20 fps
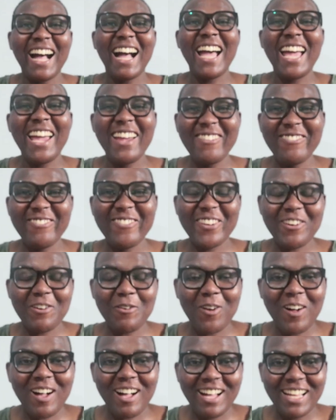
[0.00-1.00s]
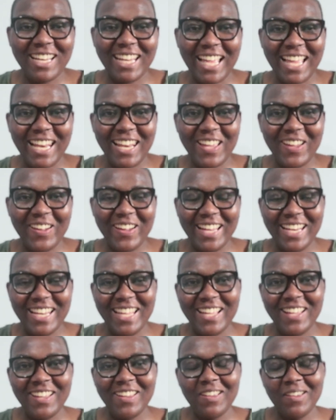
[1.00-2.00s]
Hi everyone,
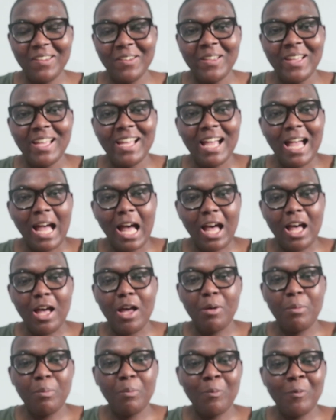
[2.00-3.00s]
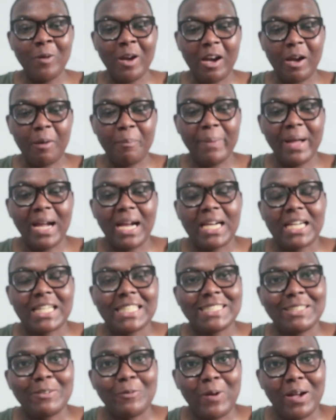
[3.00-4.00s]
hello. Welcome
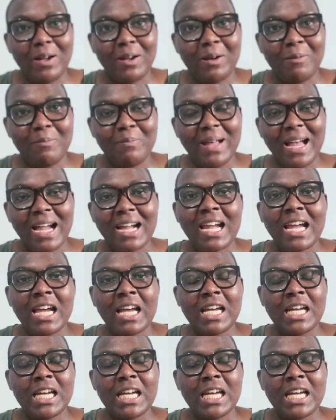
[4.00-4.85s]
back.